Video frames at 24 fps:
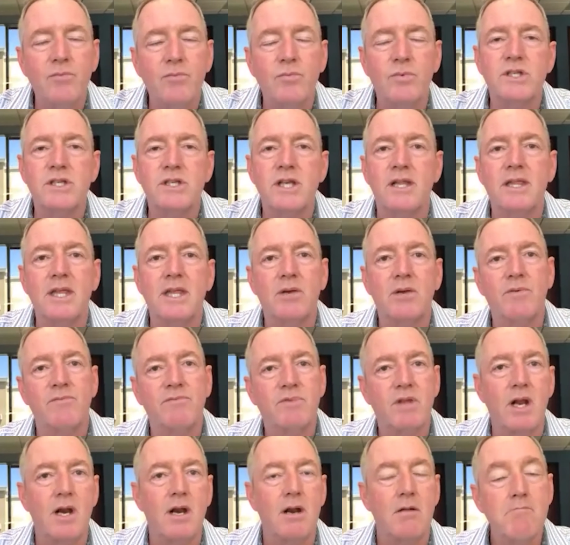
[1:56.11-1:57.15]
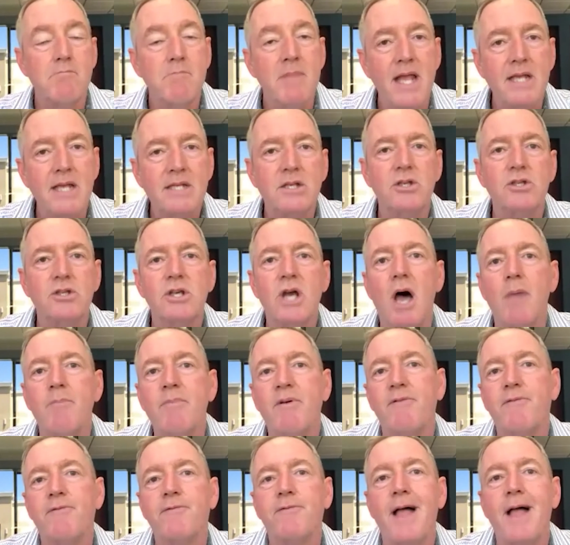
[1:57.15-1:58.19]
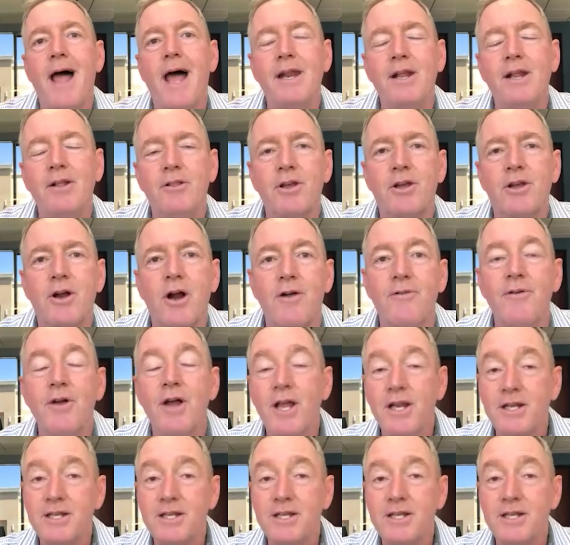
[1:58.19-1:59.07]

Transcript: which I think we've done an amazing job of flattening the curve.